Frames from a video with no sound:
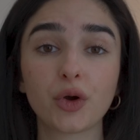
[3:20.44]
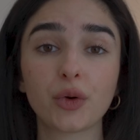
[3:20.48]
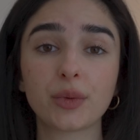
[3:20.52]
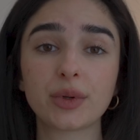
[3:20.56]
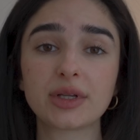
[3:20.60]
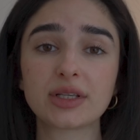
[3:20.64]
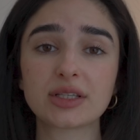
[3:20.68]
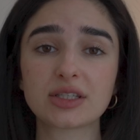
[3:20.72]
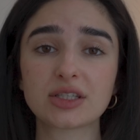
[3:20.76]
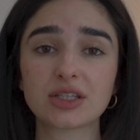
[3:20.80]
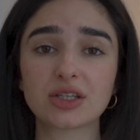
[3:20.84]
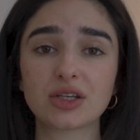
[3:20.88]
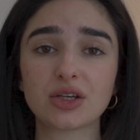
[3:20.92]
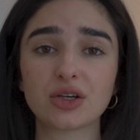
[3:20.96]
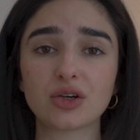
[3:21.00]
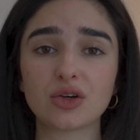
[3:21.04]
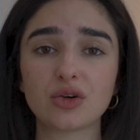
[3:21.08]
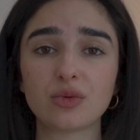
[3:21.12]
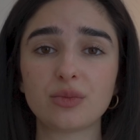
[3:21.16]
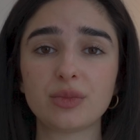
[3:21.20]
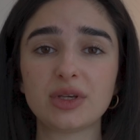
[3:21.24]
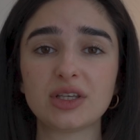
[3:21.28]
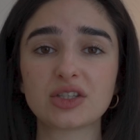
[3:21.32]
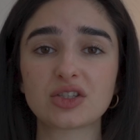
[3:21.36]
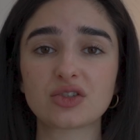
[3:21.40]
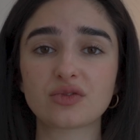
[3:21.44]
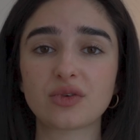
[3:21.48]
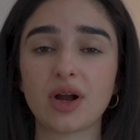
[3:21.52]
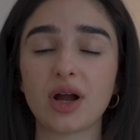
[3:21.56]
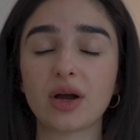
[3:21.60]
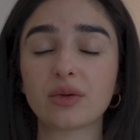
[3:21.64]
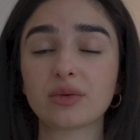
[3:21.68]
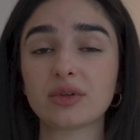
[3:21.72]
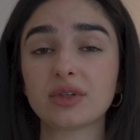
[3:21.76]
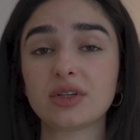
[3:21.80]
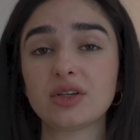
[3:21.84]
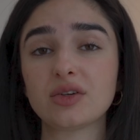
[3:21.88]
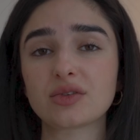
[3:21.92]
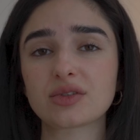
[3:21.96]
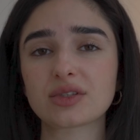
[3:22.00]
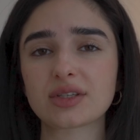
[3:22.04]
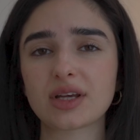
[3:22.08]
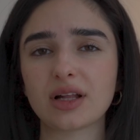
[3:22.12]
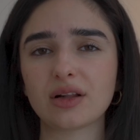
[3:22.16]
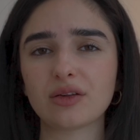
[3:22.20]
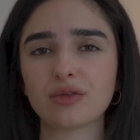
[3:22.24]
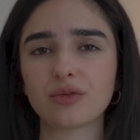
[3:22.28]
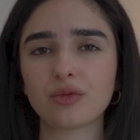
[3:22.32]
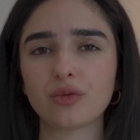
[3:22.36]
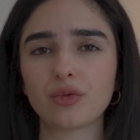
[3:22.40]
going to be surrounding
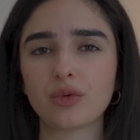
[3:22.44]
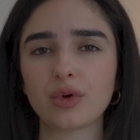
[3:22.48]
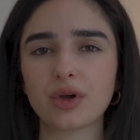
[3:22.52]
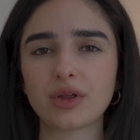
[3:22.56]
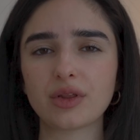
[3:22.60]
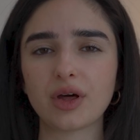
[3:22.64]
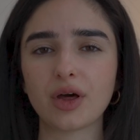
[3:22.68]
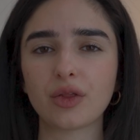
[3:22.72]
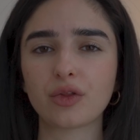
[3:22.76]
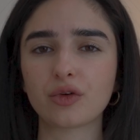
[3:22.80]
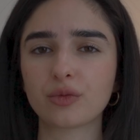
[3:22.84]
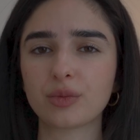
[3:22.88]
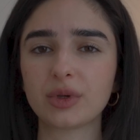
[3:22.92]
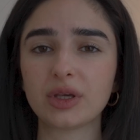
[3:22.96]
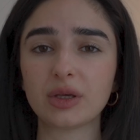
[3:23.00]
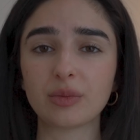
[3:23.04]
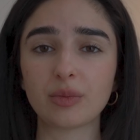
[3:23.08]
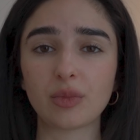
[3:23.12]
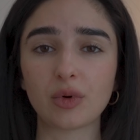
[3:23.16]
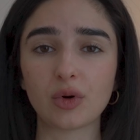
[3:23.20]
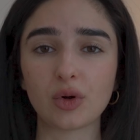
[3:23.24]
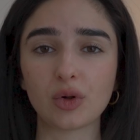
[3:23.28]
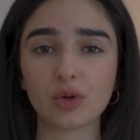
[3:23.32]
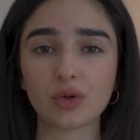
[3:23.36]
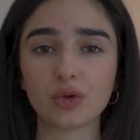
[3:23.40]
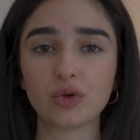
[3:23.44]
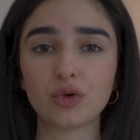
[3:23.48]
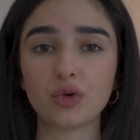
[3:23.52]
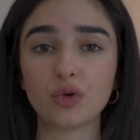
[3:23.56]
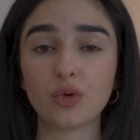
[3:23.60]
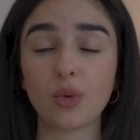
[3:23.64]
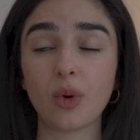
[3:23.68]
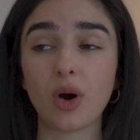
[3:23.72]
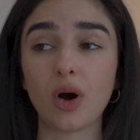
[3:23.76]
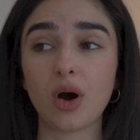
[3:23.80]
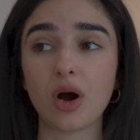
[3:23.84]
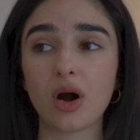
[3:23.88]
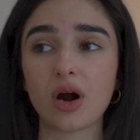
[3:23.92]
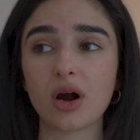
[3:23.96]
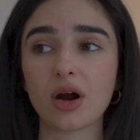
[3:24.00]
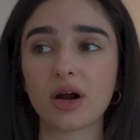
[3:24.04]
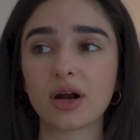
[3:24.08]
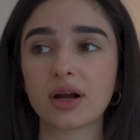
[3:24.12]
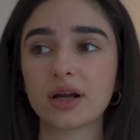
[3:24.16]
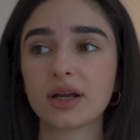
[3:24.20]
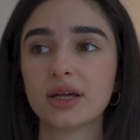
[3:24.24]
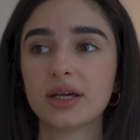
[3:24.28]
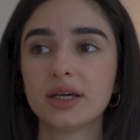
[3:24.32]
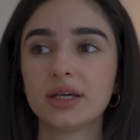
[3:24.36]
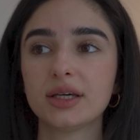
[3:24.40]
yourself with other people who
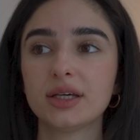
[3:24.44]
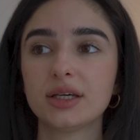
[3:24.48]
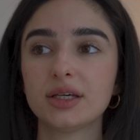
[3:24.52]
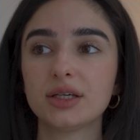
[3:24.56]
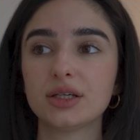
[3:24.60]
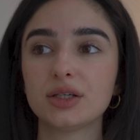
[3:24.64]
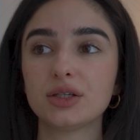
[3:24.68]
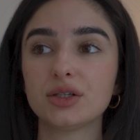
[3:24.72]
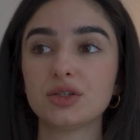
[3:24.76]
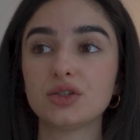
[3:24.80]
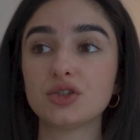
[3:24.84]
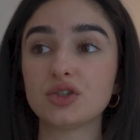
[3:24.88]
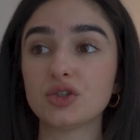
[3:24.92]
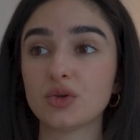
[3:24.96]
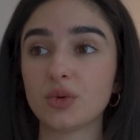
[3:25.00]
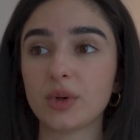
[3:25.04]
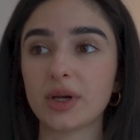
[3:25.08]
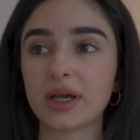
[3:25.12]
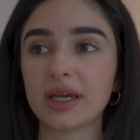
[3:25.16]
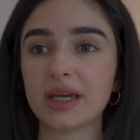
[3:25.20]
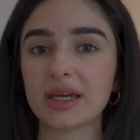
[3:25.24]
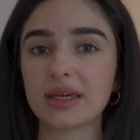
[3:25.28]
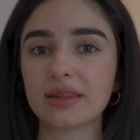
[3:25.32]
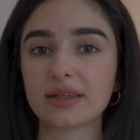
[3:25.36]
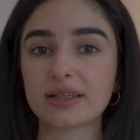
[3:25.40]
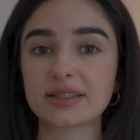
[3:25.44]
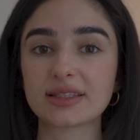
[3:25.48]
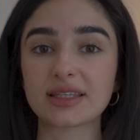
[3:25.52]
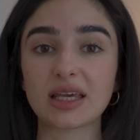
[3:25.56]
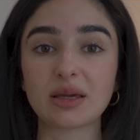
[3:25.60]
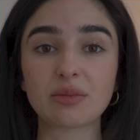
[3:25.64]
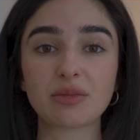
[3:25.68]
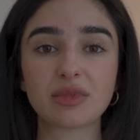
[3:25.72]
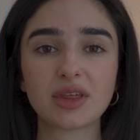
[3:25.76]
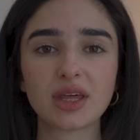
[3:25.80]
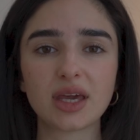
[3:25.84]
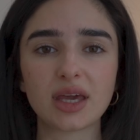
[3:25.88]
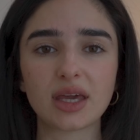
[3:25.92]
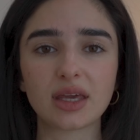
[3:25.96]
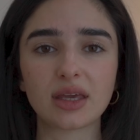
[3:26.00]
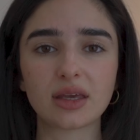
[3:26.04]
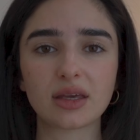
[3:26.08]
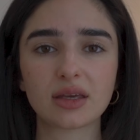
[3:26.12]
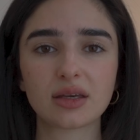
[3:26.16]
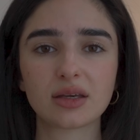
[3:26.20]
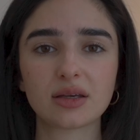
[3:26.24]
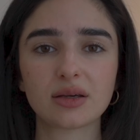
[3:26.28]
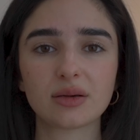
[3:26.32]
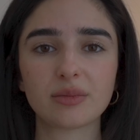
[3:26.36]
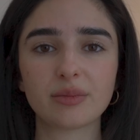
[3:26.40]
are doing the same
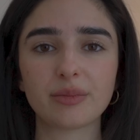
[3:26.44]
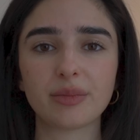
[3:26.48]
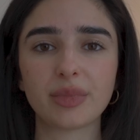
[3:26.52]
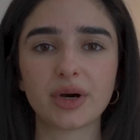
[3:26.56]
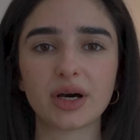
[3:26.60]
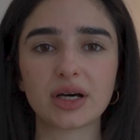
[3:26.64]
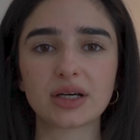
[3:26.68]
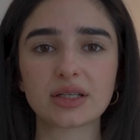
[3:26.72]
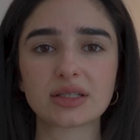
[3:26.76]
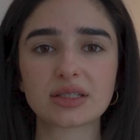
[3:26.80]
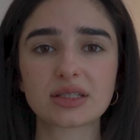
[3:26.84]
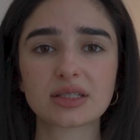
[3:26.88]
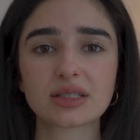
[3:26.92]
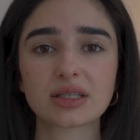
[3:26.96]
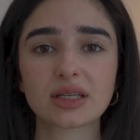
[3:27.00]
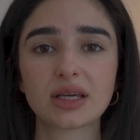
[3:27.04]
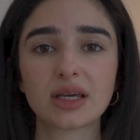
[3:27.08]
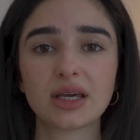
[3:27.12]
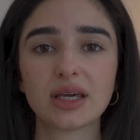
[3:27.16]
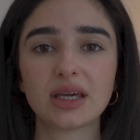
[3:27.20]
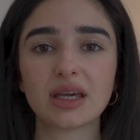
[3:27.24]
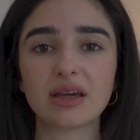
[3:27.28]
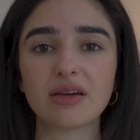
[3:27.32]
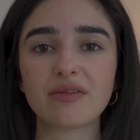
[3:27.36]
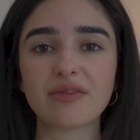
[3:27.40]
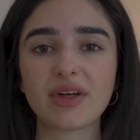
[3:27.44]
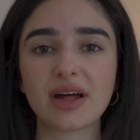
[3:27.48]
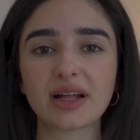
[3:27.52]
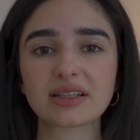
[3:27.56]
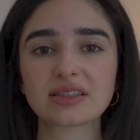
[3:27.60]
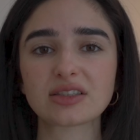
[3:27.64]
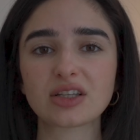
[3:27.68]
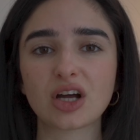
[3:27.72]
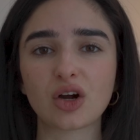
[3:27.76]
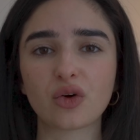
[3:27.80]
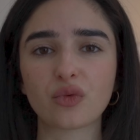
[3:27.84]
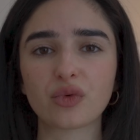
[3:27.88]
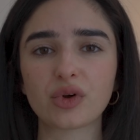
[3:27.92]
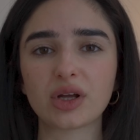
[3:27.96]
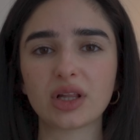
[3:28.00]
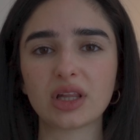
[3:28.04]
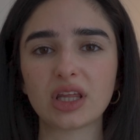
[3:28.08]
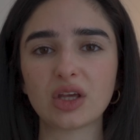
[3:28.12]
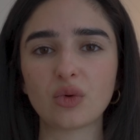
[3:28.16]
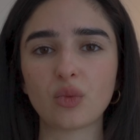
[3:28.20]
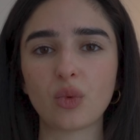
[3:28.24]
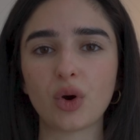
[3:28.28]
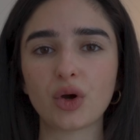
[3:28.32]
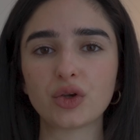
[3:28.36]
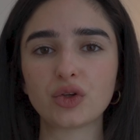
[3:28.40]
thing, but if that's not
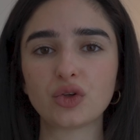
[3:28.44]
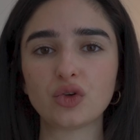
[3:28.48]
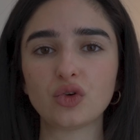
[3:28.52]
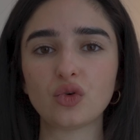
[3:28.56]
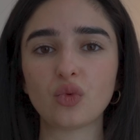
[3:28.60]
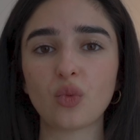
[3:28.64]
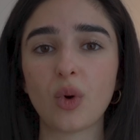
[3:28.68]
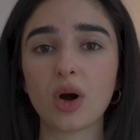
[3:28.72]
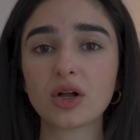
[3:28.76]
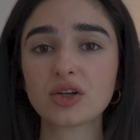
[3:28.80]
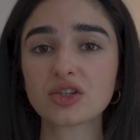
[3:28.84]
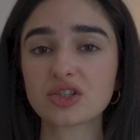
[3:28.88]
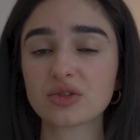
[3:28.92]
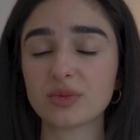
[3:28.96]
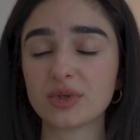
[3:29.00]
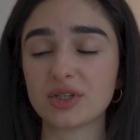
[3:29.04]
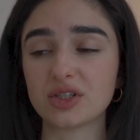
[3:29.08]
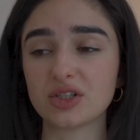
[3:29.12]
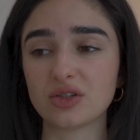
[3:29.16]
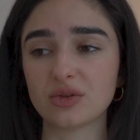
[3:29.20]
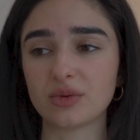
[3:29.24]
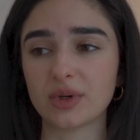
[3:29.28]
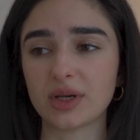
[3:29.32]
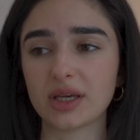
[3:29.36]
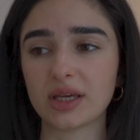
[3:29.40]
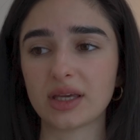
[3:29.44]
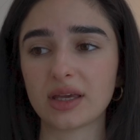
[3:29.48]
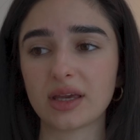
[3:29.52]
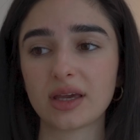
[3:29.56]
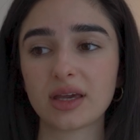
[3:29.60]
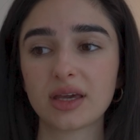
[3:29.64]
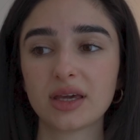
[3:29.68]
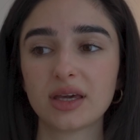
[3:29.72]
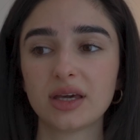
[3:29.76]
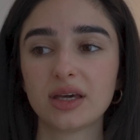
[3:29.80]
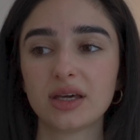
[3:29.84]
really what you want to be doing,